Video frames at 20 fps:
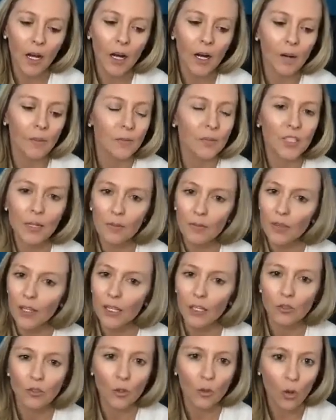Same thing,
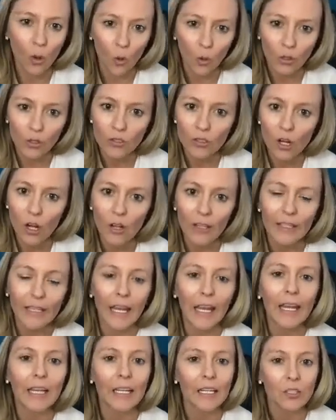so cortisol and
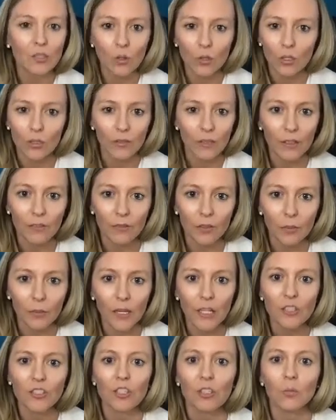any sort of
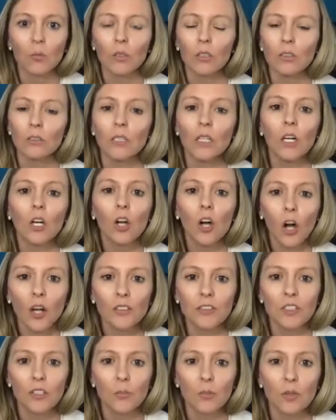inflammation will cause
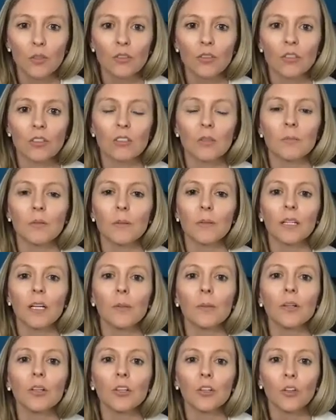the immune system to become a
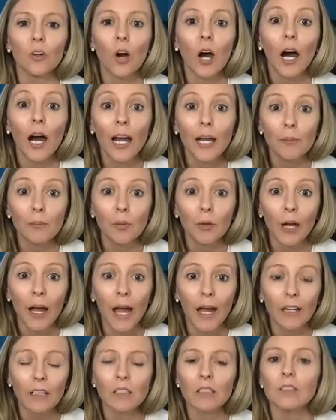little
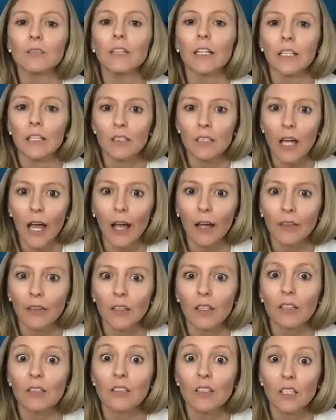hyperactive and attack
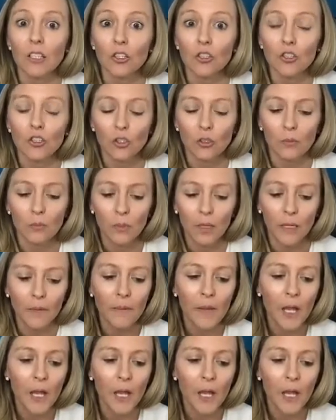things that it shouldn't be.